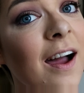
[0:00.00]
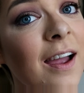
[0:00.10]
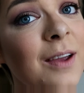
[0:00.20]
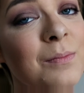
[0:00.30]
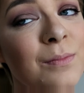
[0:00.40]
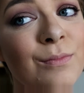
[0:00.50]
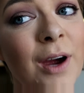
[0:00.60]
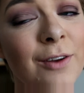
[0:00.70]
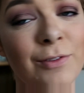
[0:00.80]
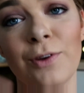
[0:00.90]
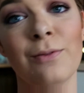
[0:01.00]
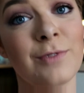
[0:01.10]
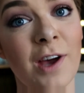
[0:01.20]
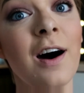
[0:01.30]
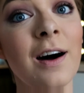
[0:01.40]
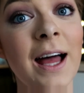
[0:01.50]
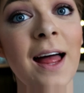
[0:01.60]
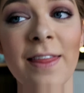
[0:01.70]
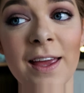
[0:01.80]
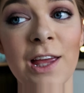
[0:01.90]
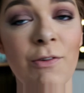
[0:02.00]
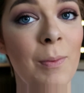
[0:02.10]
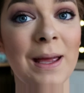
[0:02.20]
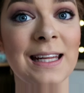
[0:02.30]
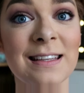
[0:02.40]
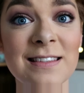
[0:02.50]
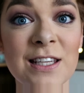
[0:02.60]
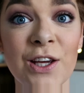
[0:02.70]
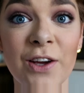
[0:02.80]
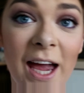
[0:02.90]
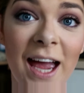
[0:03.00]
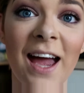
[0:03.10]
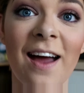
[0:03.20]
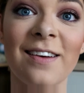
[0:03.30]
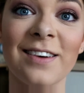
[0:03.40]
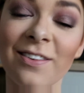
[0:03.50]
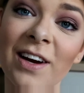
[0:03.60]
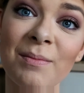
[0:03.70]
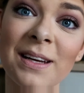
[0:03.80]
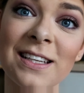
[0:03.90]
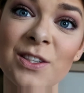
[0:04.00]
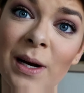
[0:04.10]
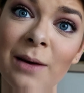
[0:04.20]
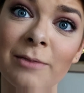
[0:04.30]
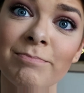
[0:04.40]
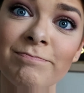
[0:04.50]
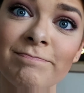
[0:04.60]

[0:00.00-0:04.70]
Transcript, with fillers: I'm proud of you, Tarte, and thank you for bringing this to the UK and I recommend it to anyone